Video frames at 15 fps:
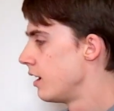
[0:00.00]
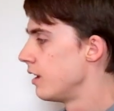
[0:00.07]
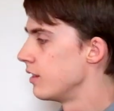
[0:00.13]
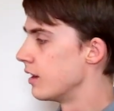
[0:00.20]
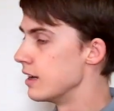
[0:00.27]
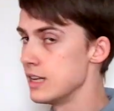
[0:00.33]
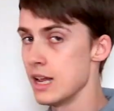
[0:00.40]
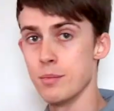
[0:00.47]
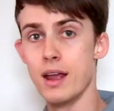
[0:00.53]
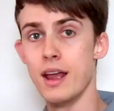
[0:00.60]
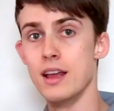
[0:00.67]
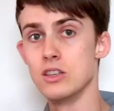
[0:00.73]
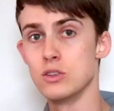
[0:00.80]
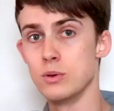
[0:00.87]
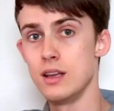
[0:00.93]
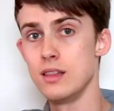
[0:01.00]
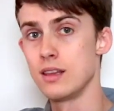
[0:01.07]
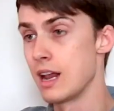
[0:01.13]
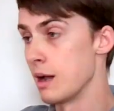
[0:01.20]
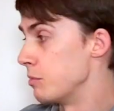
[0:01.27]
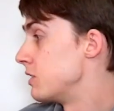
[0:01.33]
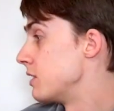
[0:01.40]
and then I take my hands away, the
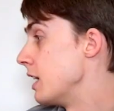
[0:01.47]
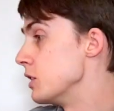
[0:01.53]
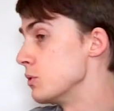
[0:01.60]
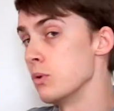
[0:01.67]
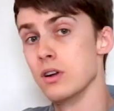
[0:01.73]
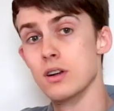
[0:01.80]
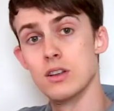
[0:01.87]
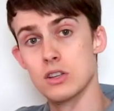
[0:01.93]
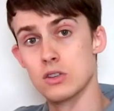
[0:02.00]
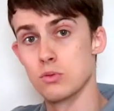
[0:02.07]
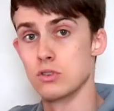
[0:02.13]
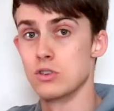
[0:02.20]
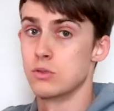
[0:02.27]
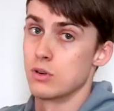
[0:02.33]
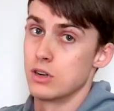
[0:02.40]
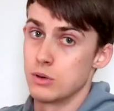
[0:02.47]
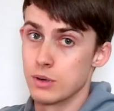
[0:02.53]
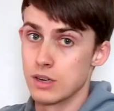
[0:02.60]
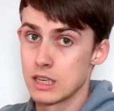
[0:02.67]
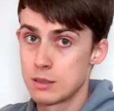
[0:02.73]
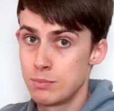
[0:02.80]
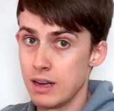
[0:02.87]
camera stays where it is, which is what you
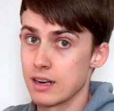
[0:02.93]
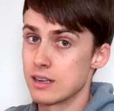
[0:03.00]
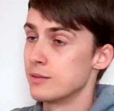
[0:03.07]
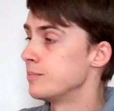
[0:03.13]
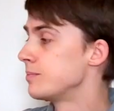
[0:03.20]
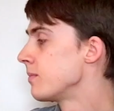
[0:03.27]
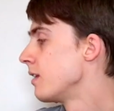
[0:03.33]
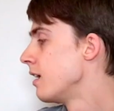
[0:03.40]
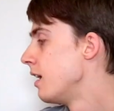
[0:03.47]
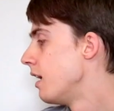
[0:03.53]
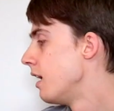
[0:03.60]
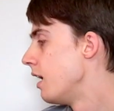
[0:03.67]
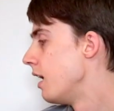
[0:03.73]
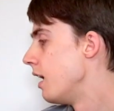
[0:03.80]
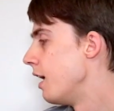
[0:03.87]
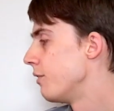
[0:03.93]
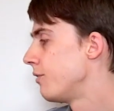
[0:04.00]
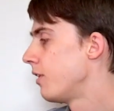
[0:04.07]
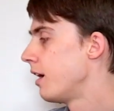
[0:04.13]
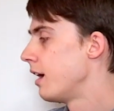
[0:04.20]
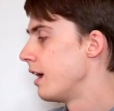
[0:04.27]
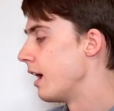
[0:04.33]
would expect. If
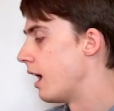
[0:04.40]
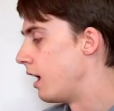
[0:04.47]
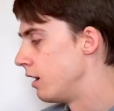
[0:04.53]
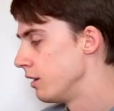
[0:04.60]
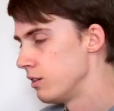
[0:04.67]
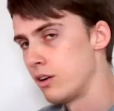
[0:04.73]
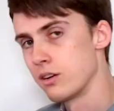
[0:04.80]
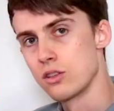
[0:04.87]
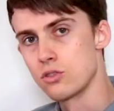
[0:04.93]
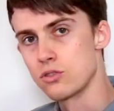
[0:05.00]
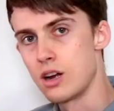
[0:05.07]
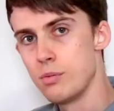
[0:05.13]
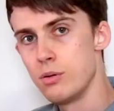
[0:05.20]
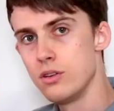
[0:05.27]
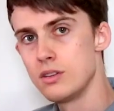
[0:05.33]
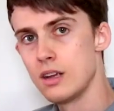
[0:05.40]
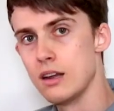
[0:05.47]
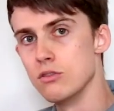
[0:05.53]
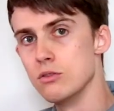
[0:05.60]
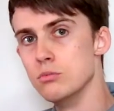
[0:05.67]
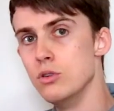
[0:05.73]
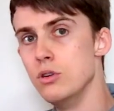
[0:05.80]
I unlock the tripod and
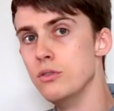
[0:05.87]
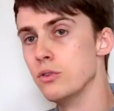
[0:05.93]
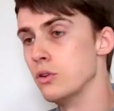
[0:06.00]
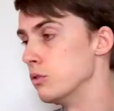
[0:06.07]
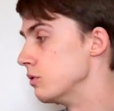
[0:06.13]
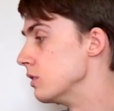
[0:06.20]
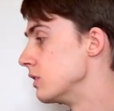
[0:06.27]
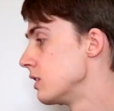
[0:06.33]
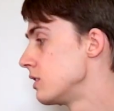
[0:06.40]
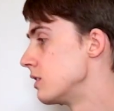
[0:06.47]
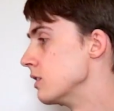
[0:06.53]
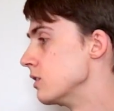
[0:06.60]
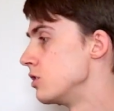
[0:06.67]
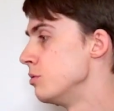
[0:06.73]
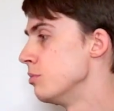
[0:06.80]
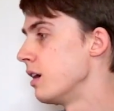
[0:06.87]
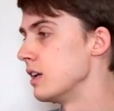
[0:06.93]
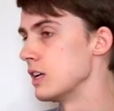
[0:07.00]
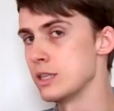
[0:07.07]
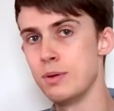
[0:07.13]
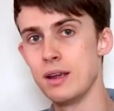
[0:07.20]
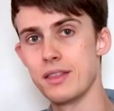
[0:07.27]
remove all resistance, you might
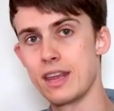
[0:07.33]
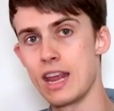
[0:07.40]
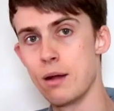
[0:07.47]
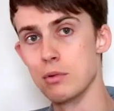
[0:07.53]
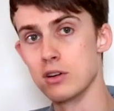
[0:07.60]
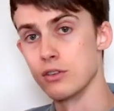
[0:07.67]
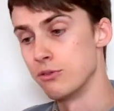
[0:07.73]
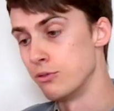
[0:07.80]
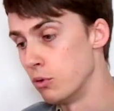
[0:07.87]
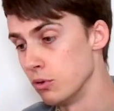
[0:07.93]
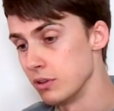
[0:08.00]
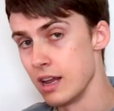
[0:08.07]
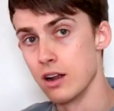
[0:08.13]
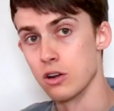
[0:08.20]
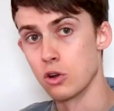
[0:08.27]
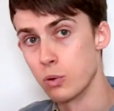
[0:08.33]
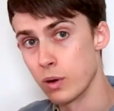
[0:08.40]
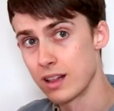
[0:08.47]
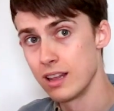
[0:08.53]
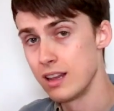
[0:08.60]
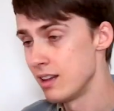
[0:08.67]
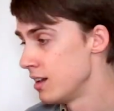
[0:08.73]
expect the camera to fall down
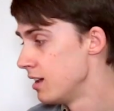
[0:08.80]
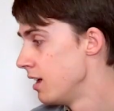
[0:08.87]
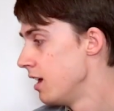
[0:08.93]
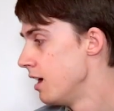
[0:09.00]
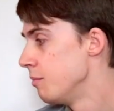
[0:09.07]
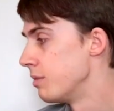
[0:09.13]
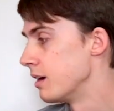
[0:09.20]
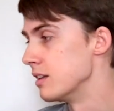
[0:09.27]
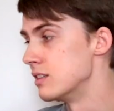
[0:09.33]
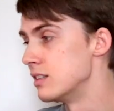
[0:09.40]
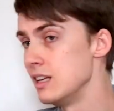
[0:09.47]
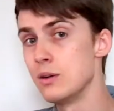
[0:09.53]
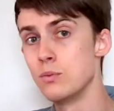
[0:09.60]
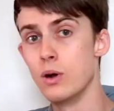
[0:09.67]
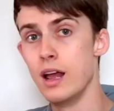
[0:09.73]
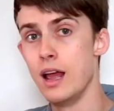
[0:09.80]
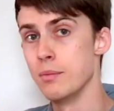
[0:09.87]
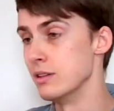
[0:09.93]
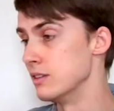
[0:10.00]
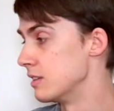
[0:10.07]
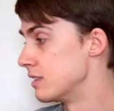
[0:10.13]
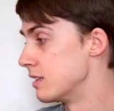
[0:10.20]
quickly, but instead what
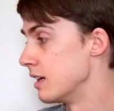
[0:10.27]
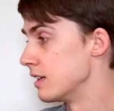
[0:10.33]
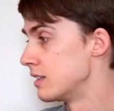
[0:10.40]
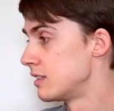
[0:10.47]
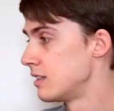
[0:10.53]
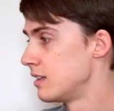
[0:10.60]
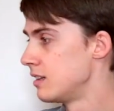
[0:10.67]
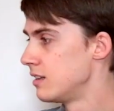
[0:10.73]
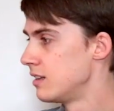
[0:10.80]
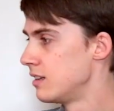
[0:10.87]
happens is this.